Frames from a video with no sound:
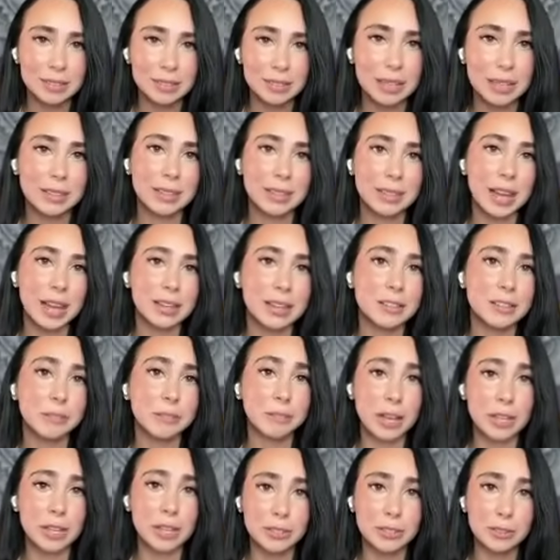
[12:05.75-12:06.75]
Like that is
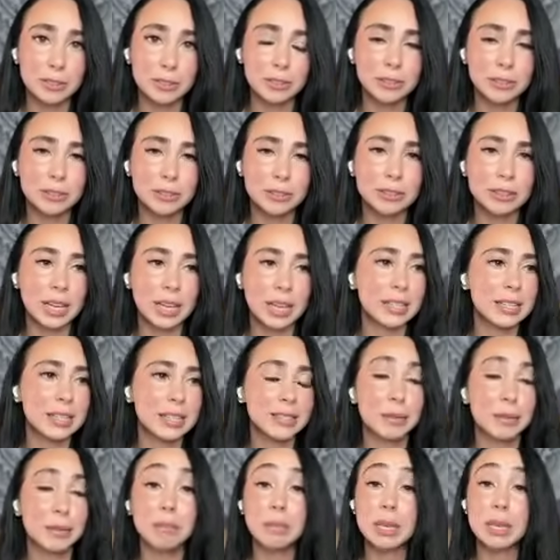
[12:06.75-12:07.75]
a vessel, that
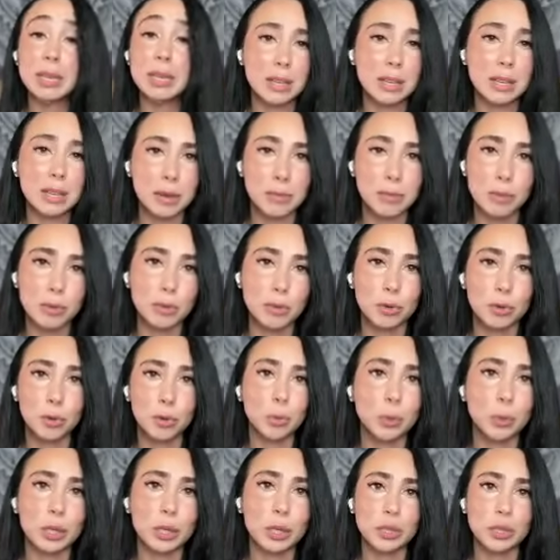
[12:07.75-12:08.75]
is a medium
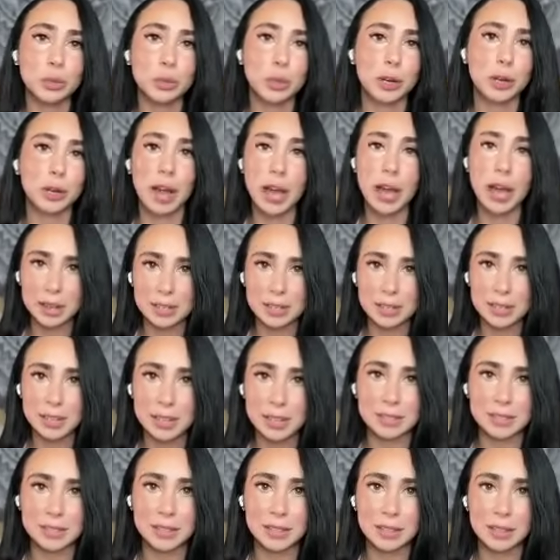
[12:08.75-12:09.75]
through which we are
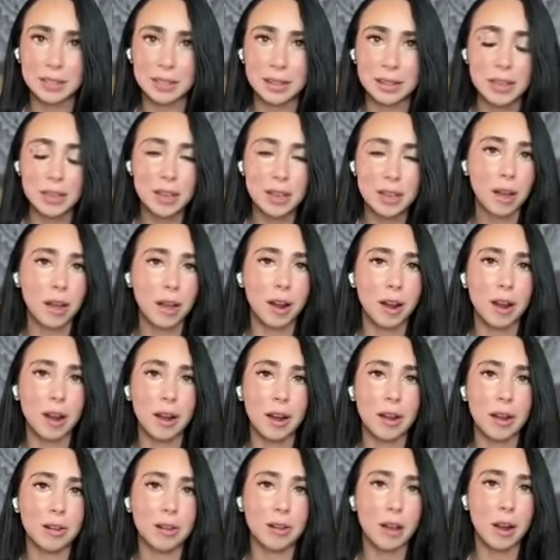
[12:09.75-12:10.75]
accessing
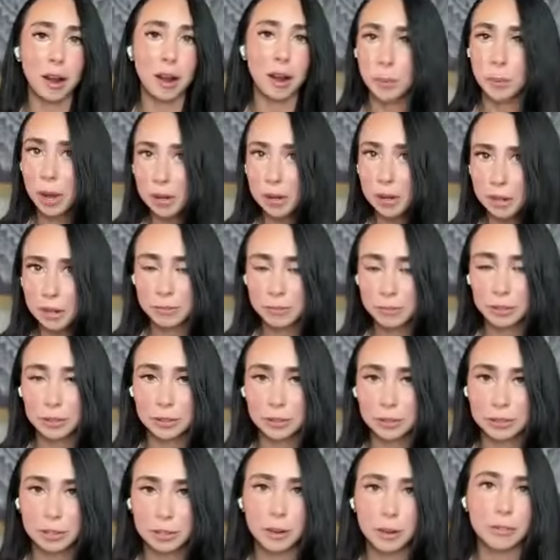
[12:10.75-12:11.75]
our harmonic
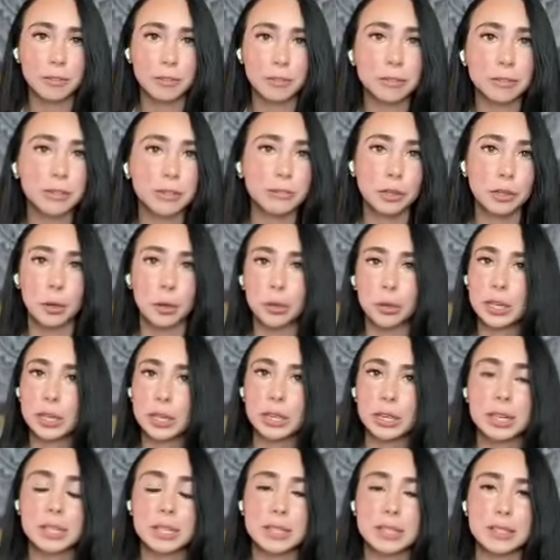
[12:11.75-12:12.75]
field, our field of
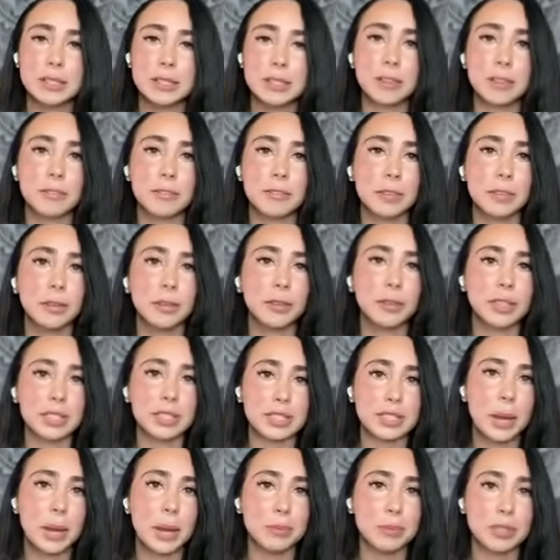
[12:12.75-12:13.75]
coherence, the field
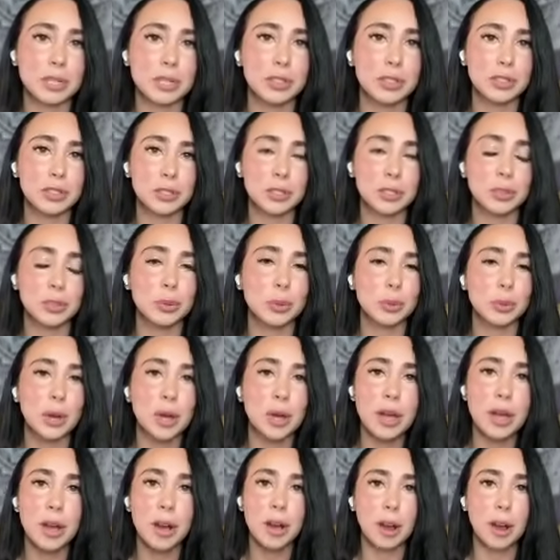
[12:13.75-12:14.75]
that taps into
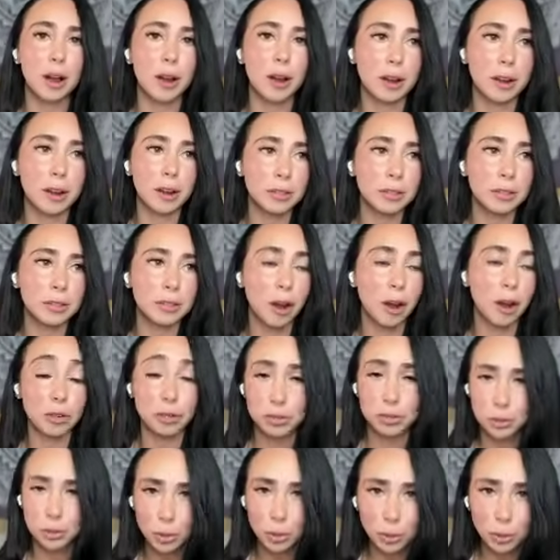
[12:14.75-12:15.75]
our
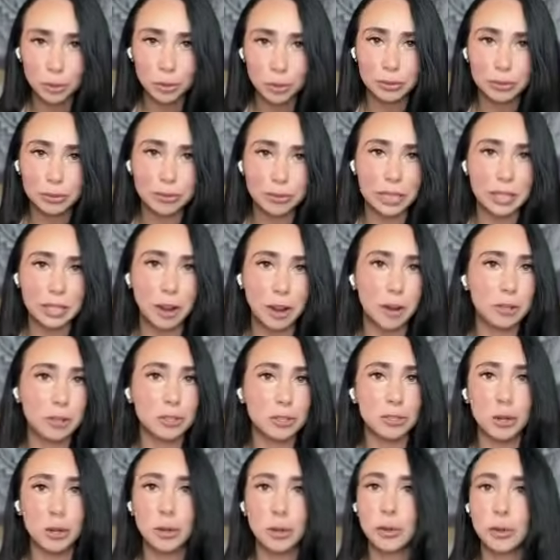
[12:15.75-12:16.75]
soul, like our
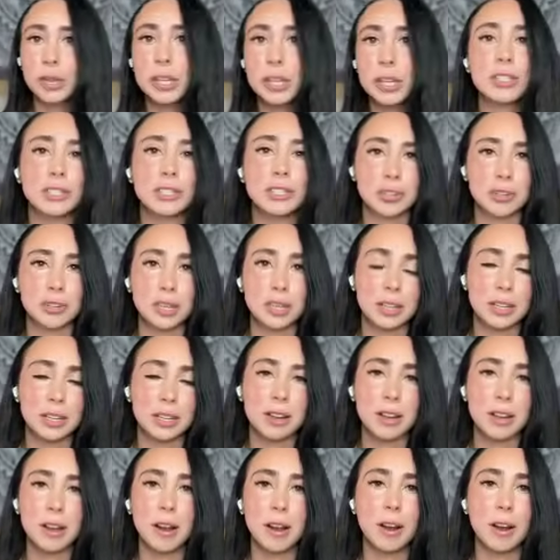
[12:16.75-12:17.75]
soul
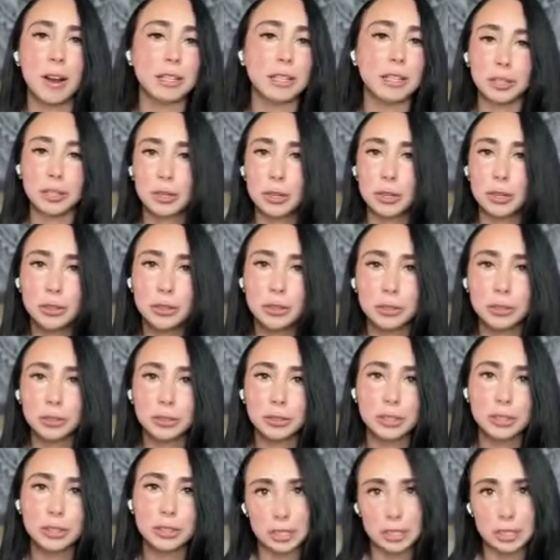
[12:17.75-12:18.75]
history, our
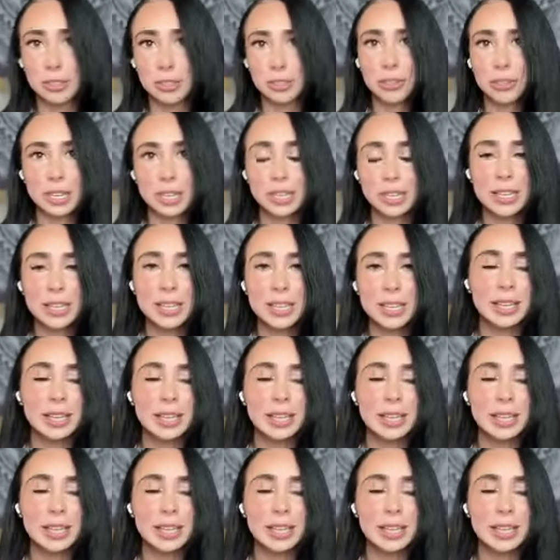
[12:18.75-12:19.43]
eternal history.